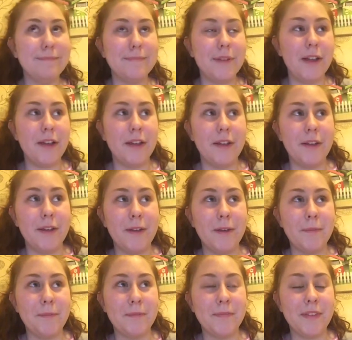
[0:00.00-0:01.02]

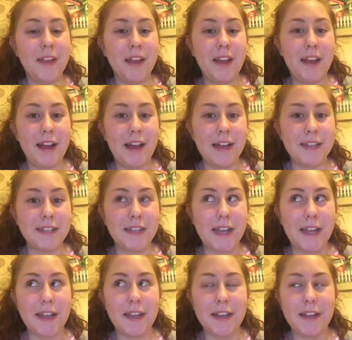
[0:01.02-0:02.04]
I'd
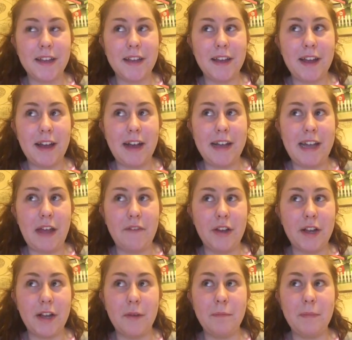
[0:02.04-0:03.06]
say I never
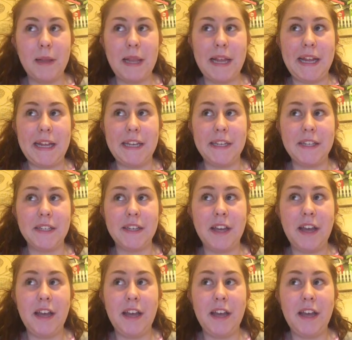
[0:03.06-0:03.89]
complained